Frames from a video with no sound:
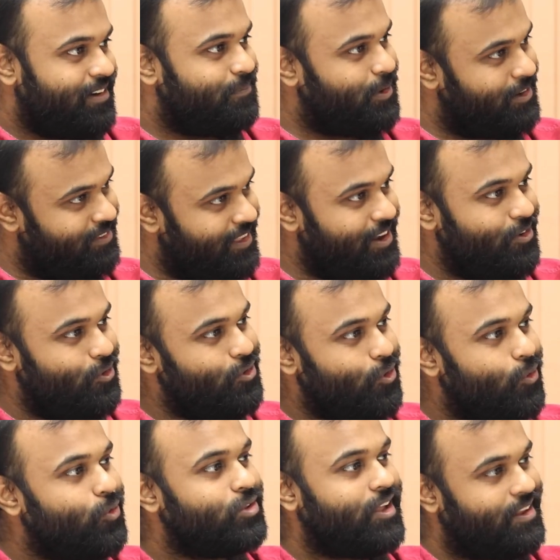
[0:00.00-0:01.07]
it, but they
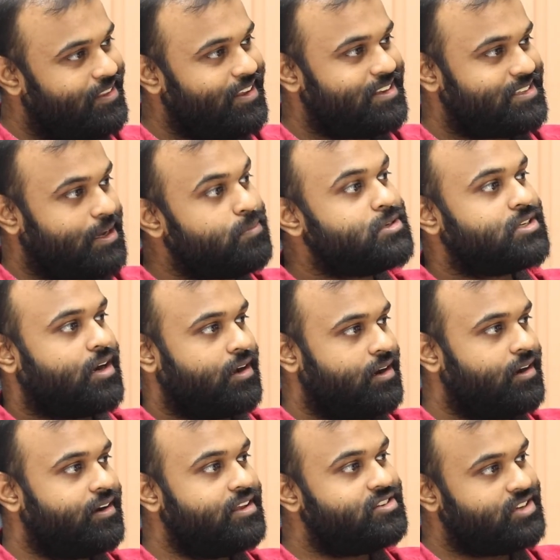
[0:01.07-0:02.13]
know that there's some
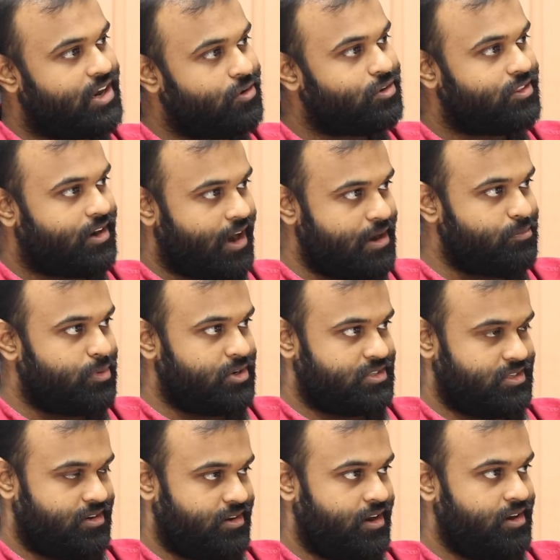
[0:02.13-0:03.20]
struggle reaching out to the right
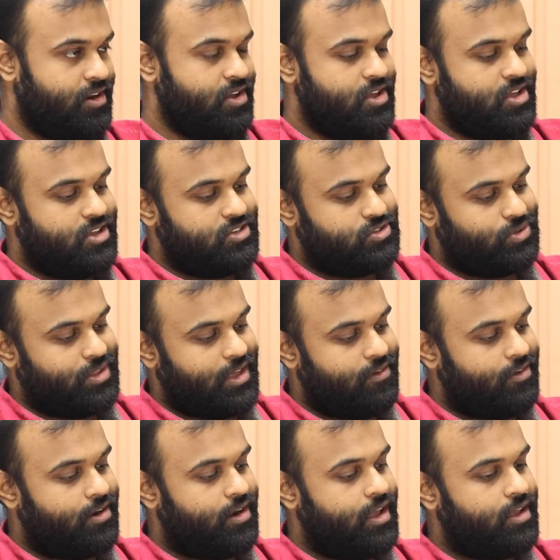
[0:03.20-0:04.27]
person, right? So they
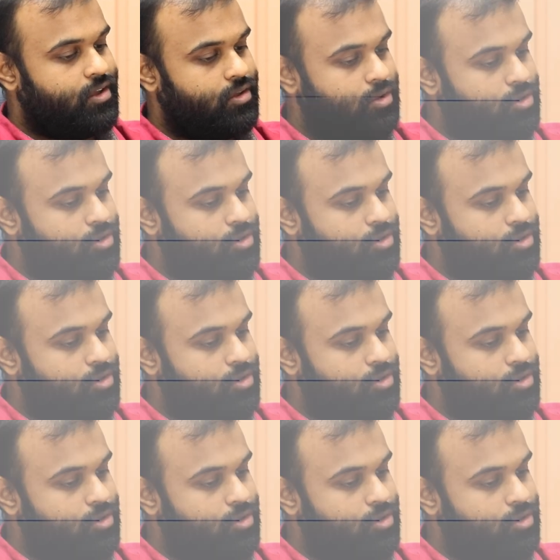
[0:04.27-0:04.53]
were like,